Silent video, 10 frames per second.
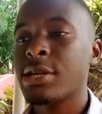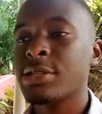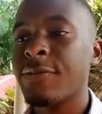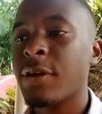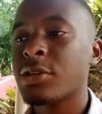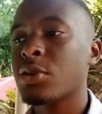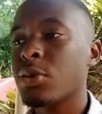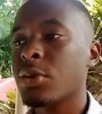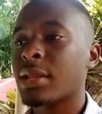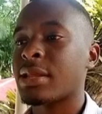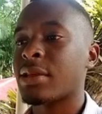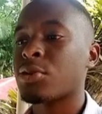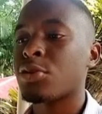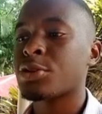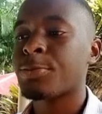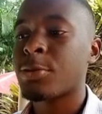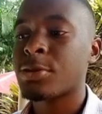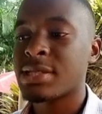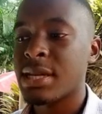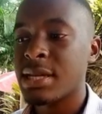So if you are to look at the thought
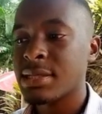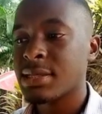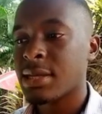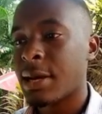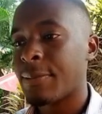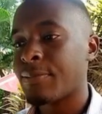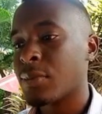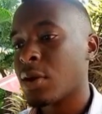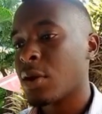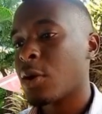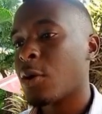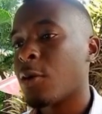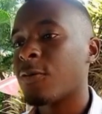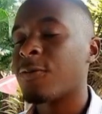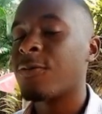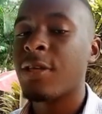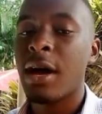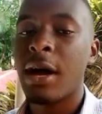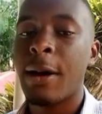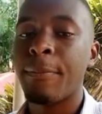process of
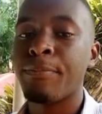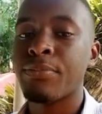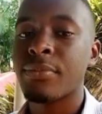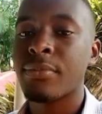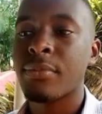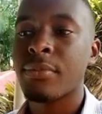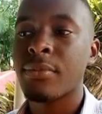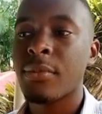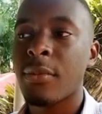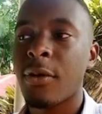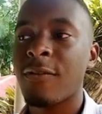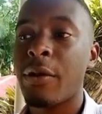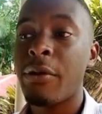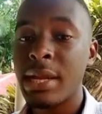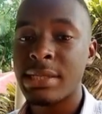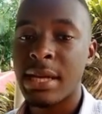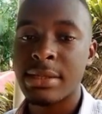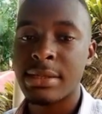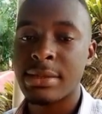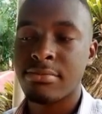the
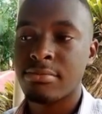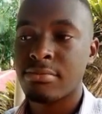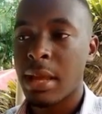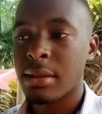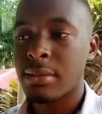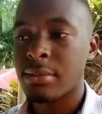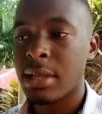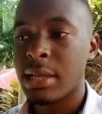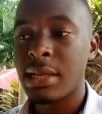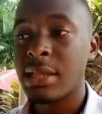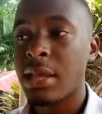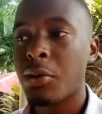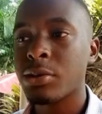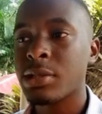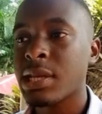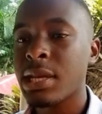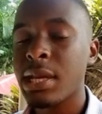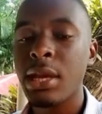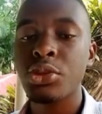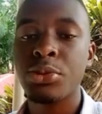writers, like they did their own
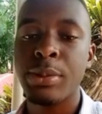thinking to